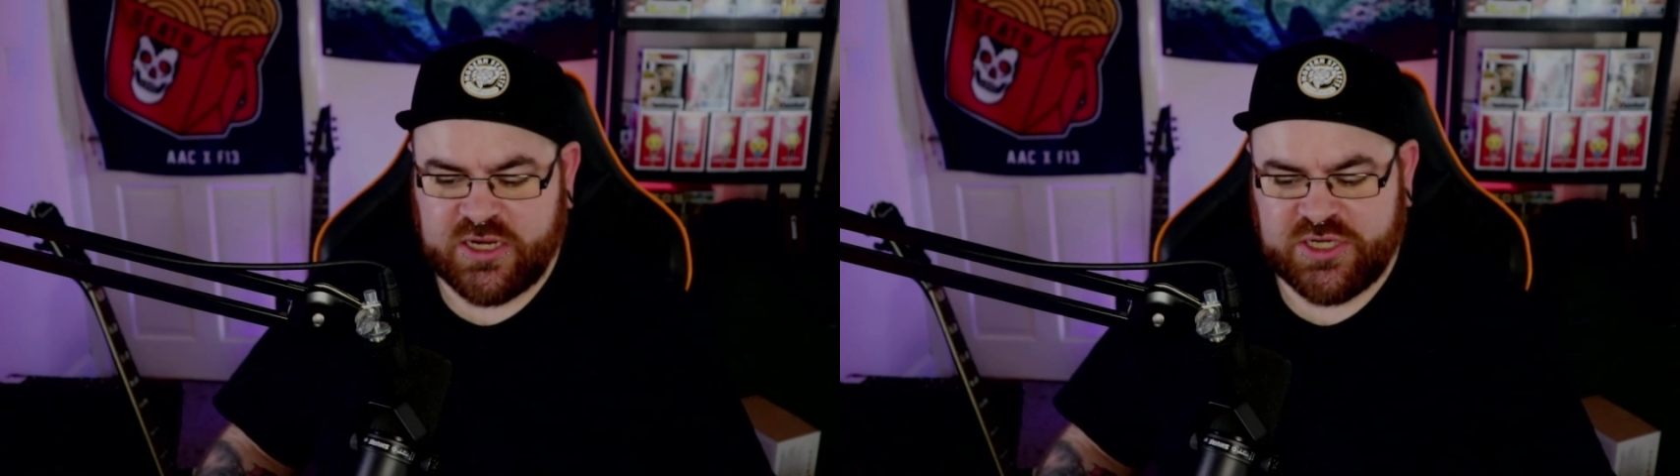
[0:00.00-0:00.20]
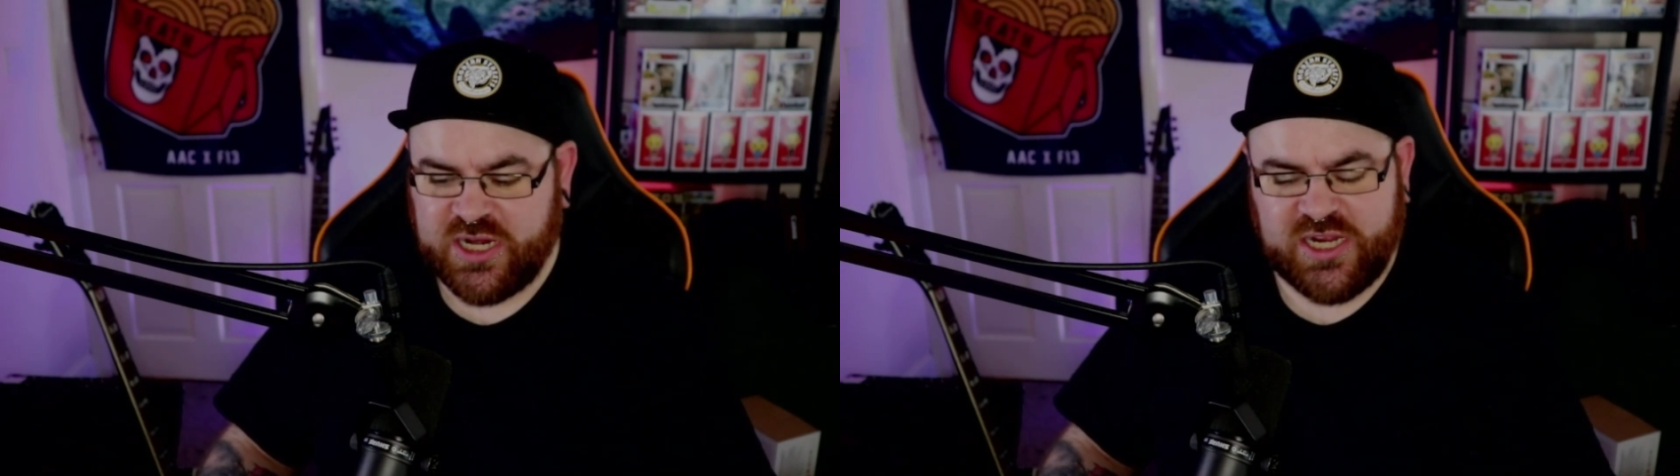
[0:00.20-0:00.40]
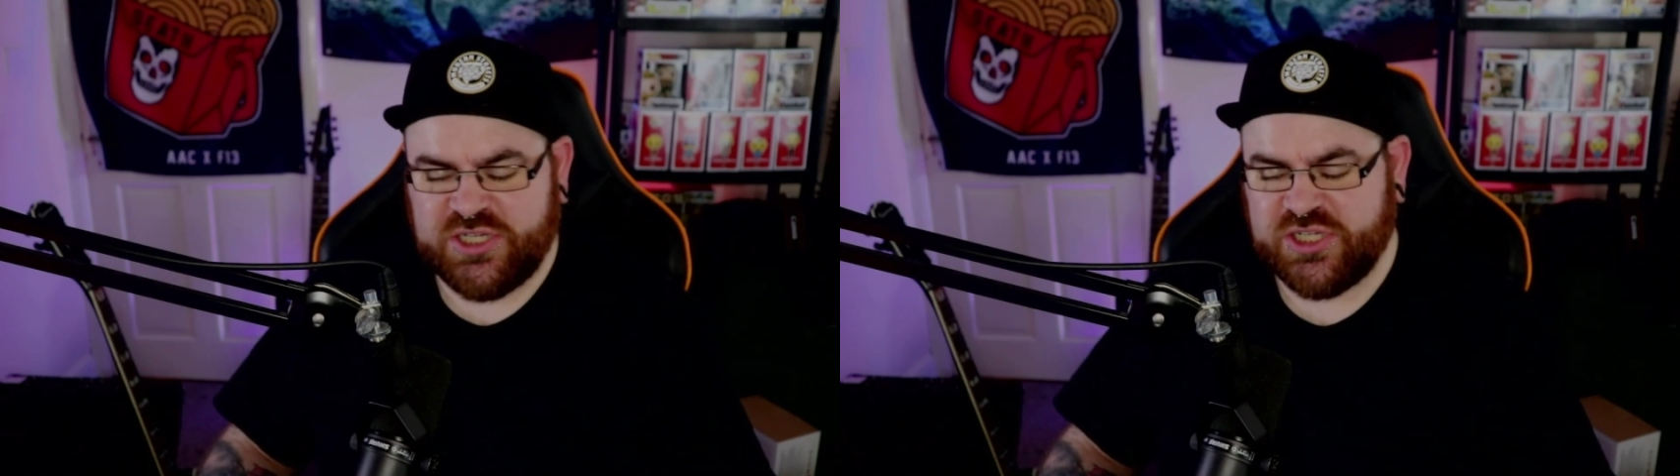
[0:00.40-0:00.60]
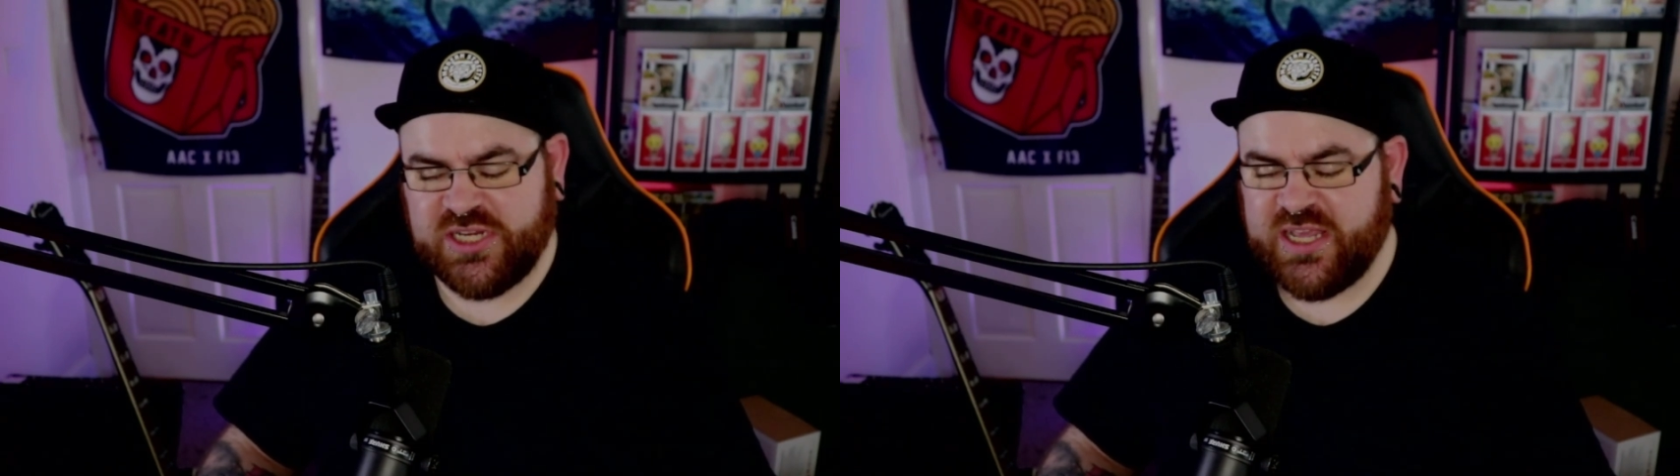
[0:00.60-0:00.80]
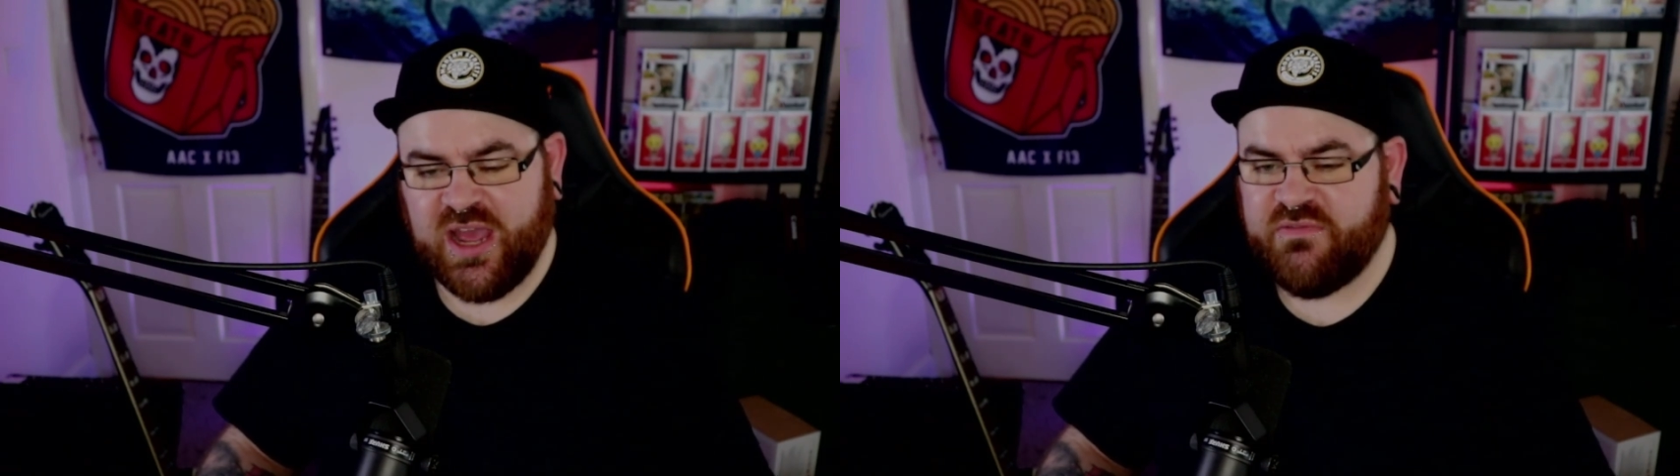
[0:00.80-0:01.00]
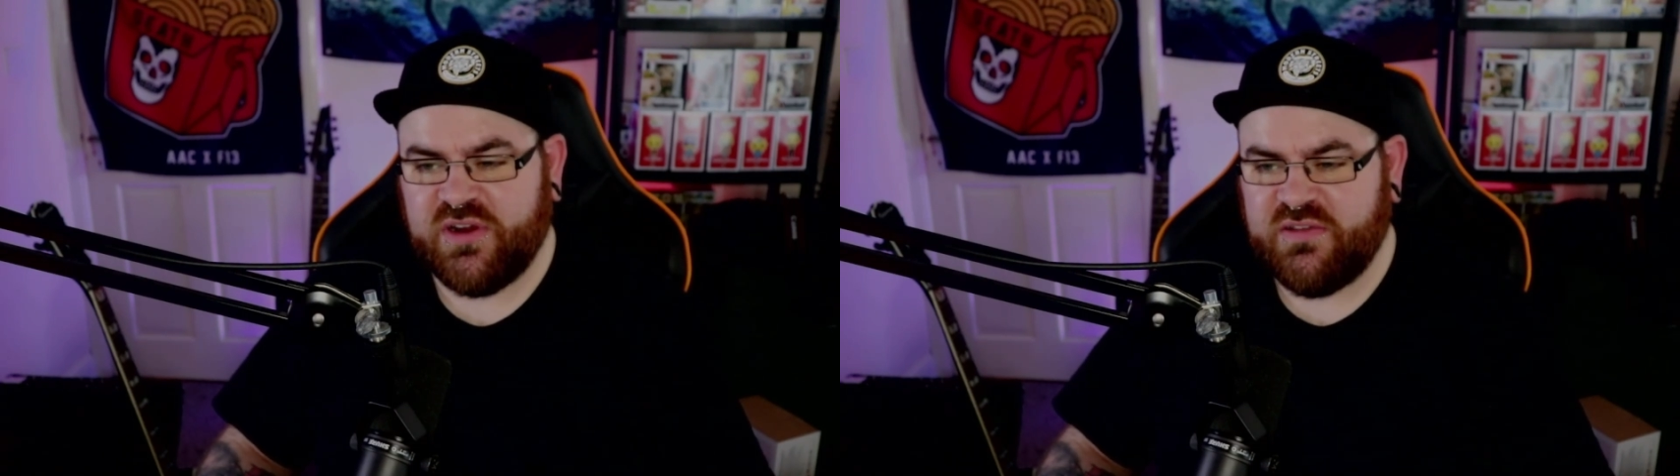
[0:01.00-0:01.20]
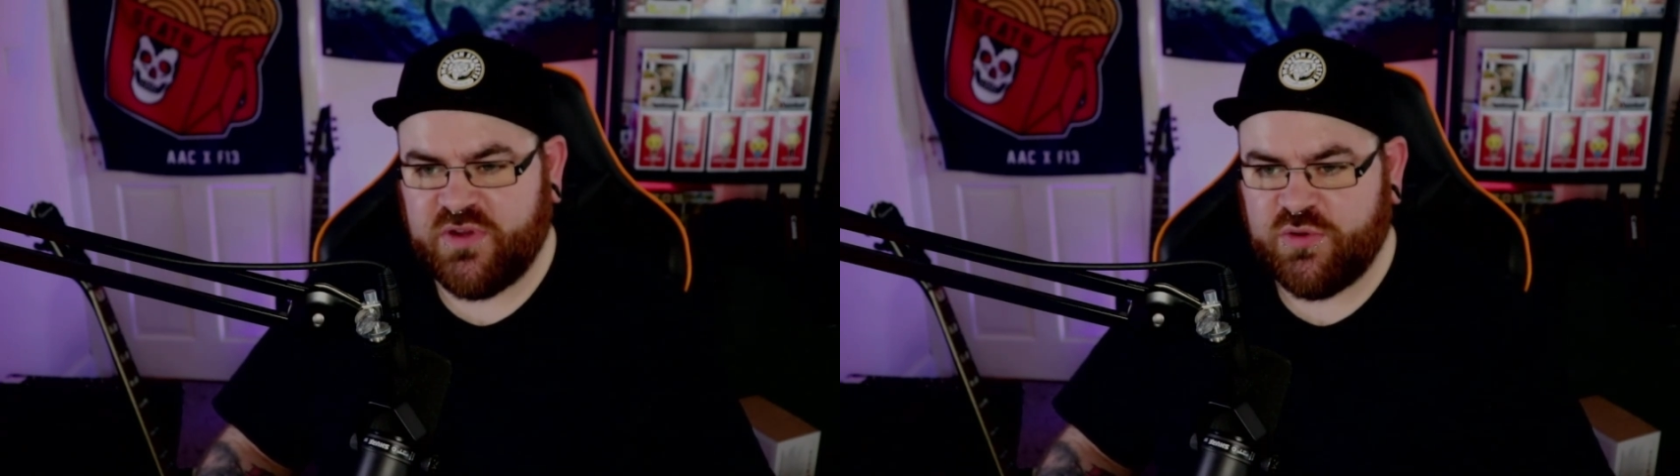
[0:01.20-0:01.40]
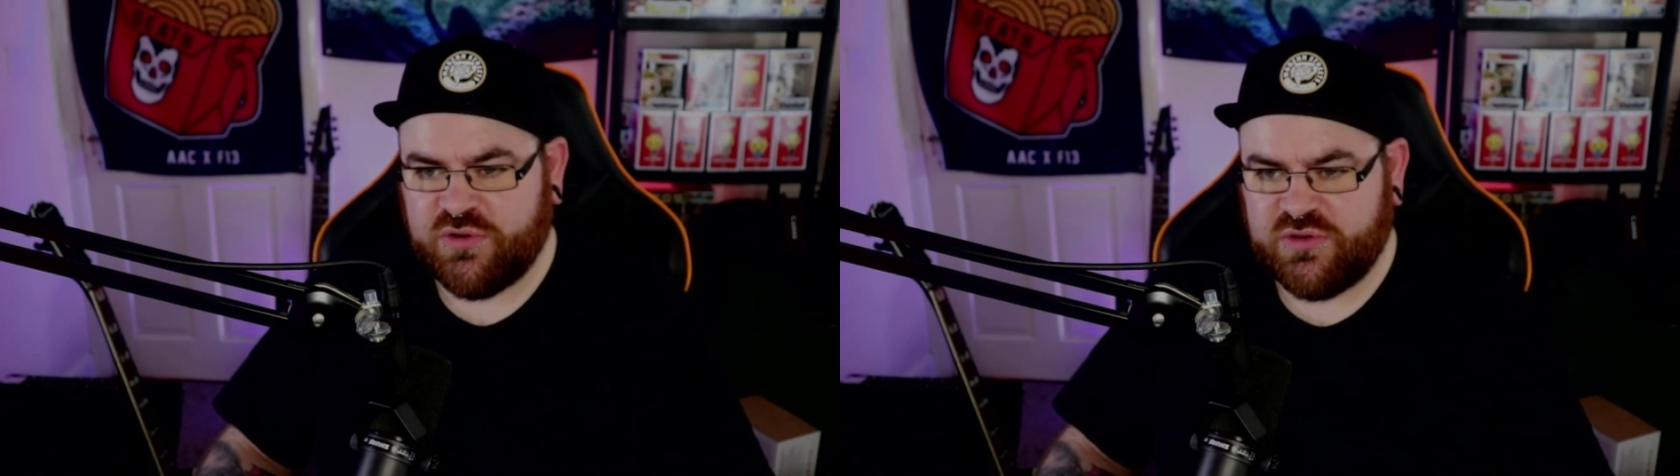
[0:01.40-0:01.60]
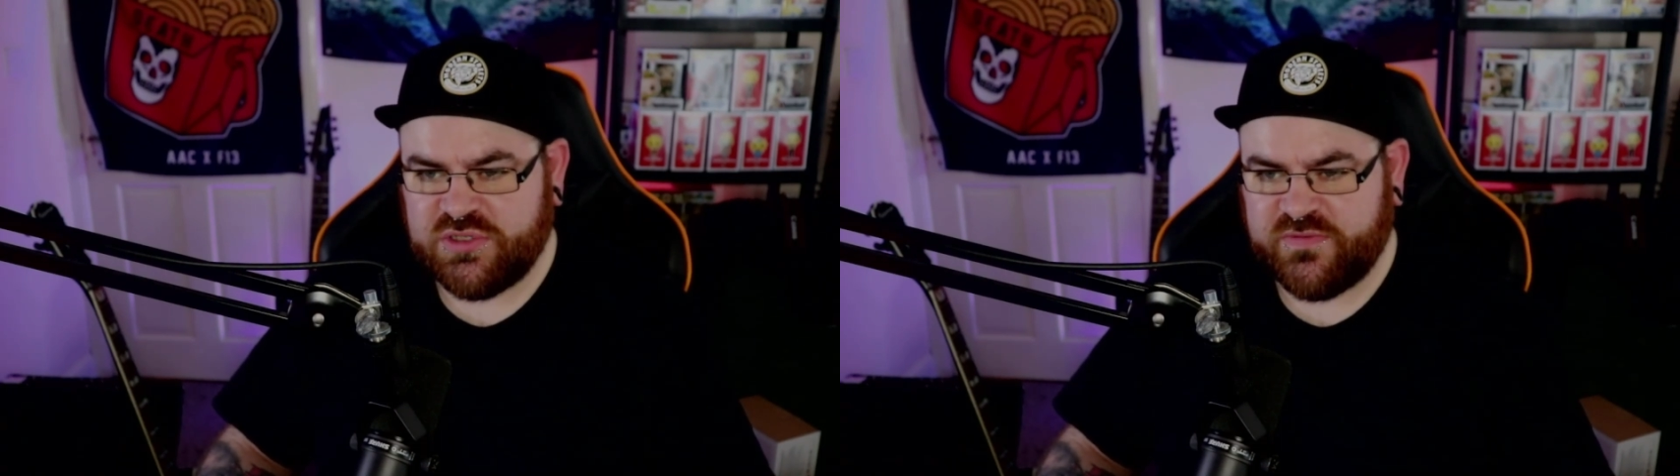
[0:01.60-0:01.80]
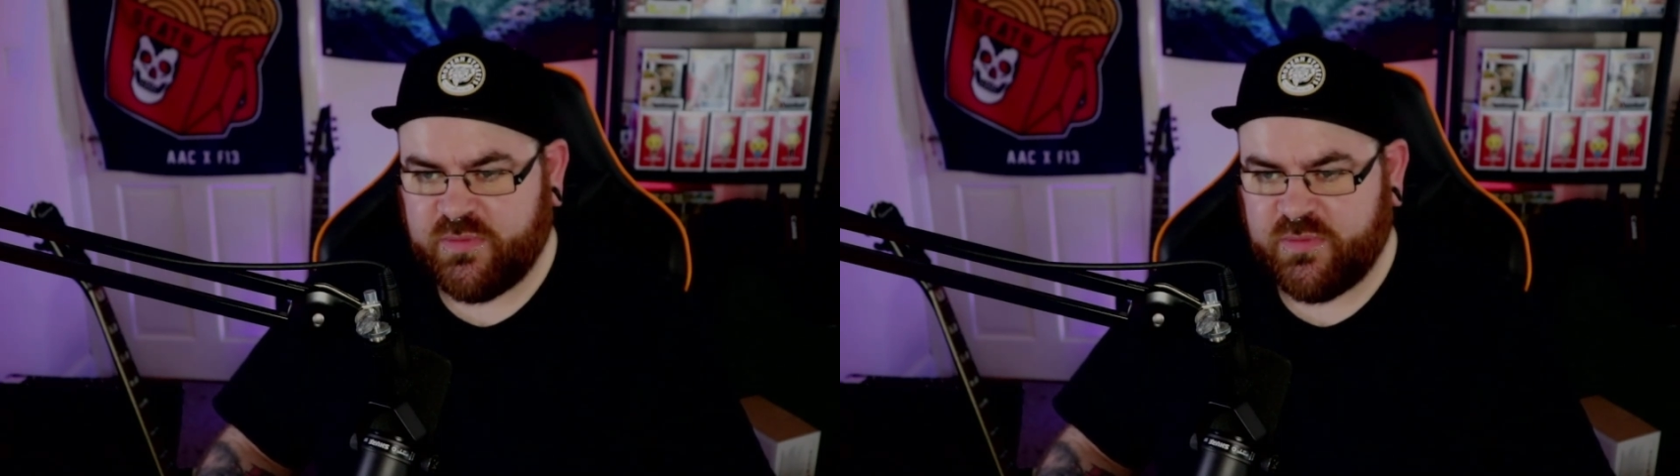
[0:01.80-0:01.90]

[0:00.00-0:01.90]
deliciously heavenly vocals from